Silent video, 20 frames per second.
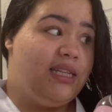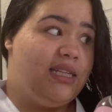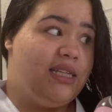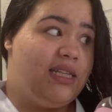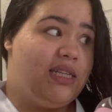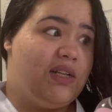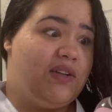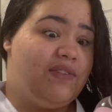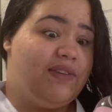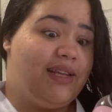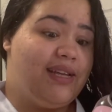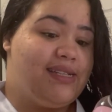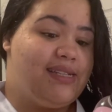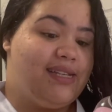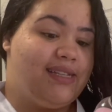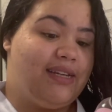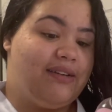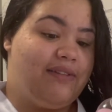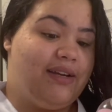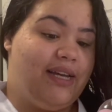Hopefully I said
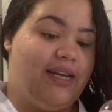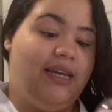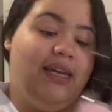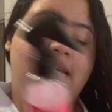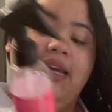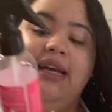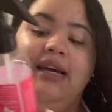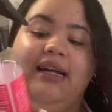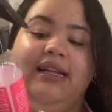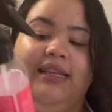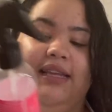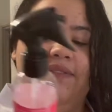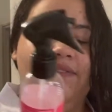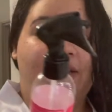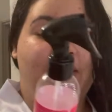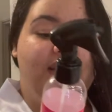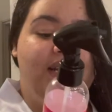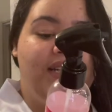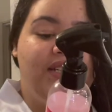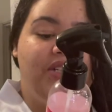that right. Leave-in
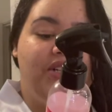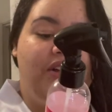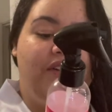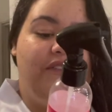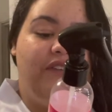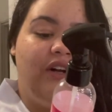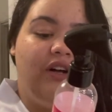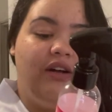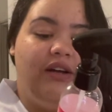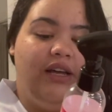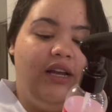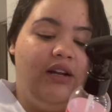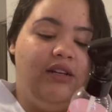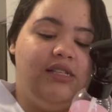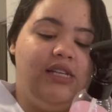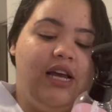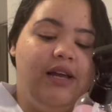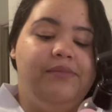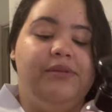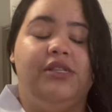conditioner for all hair
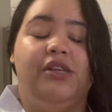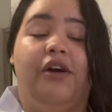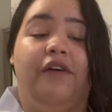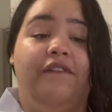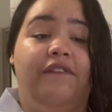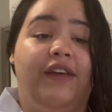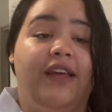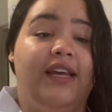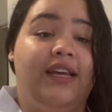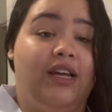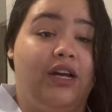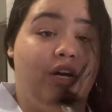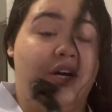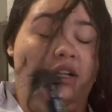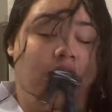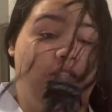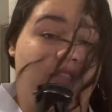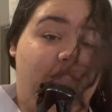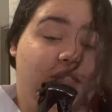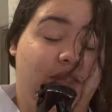types, sulfate and
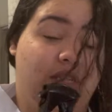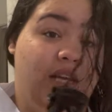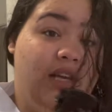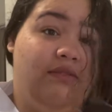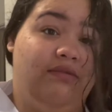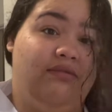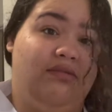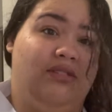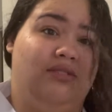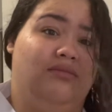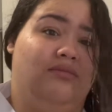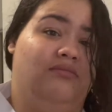color safe. Ooh.